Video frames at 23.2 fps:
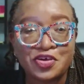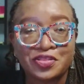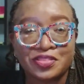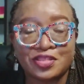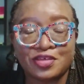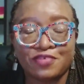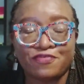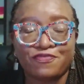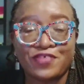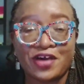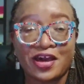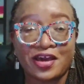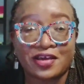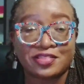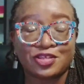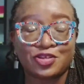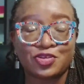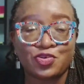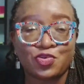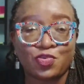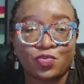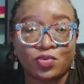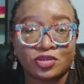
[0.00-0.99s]
The fact that
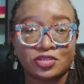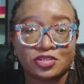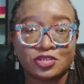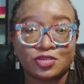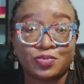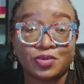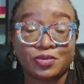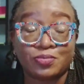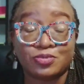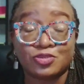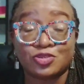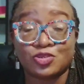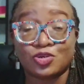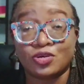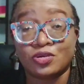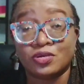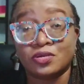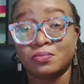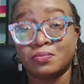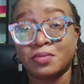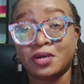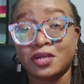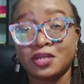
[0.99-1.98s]
you want to be able to
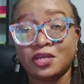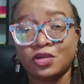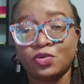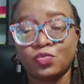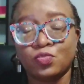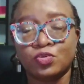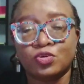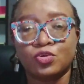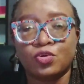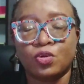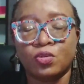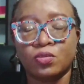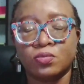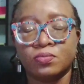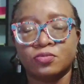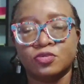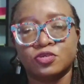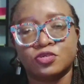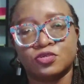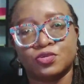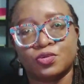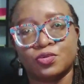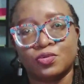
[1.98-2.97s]
earn money would
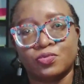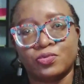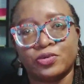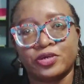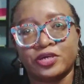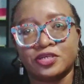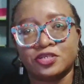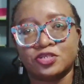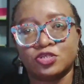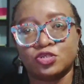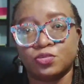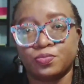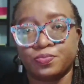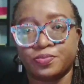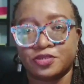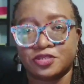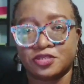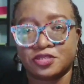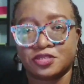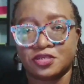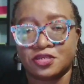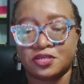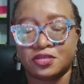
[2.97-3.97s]
almost always
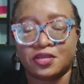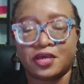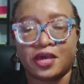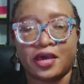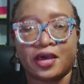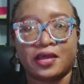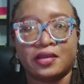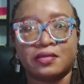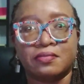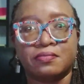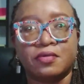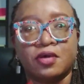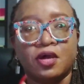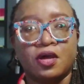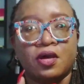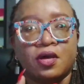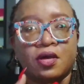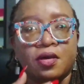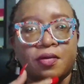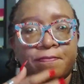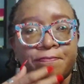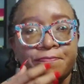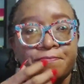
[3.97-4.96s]
supersede and
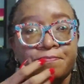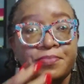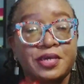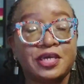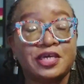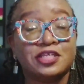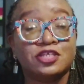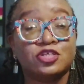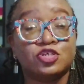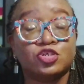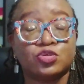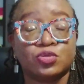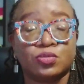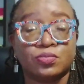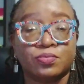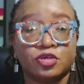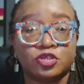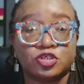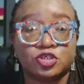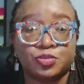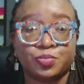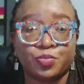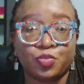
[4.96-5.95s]
mean so
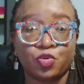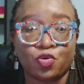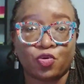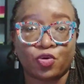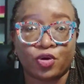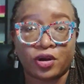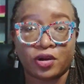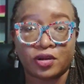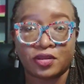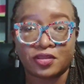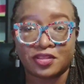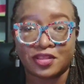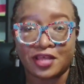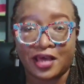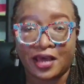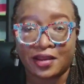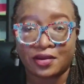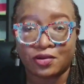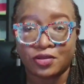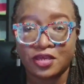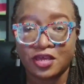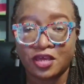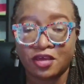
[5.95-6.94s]
much more
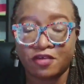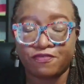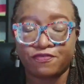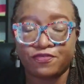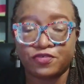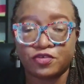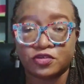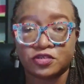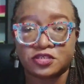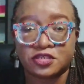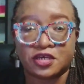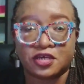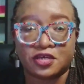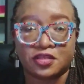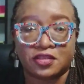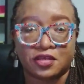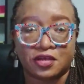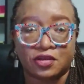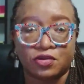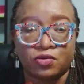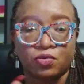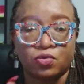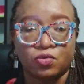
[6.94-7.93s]
than if you say
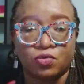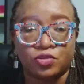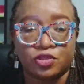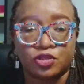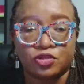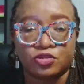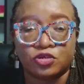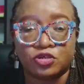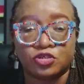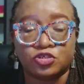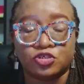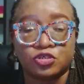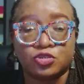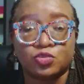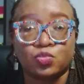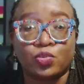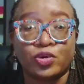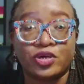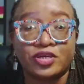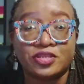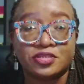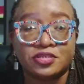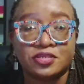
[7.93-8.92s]
that, that you're just
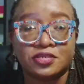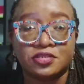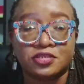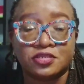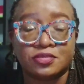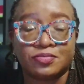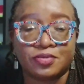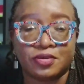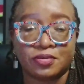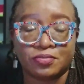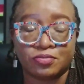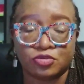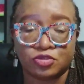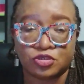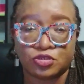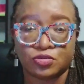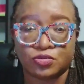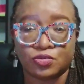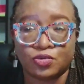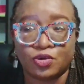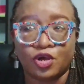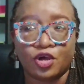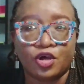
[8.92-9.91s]
waiting to be able
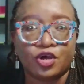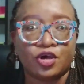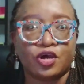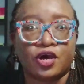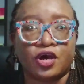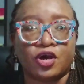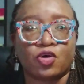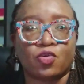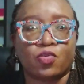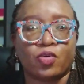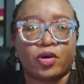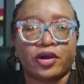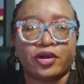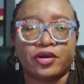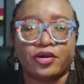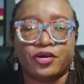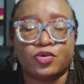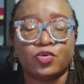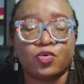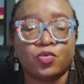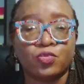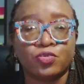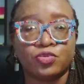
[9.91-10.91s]
to acquire
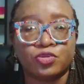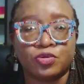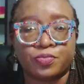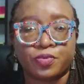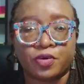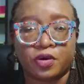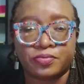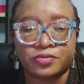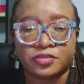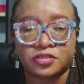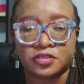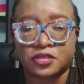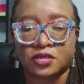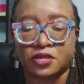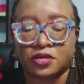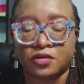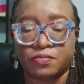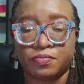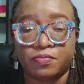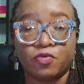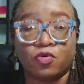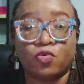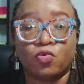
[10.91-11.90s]
and own the
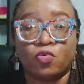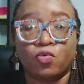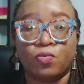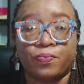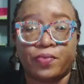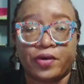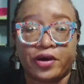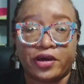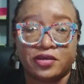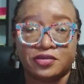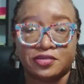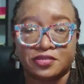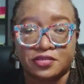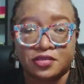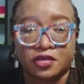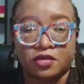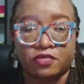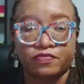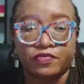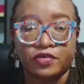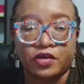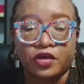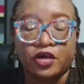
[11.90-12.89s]
property all by yourself.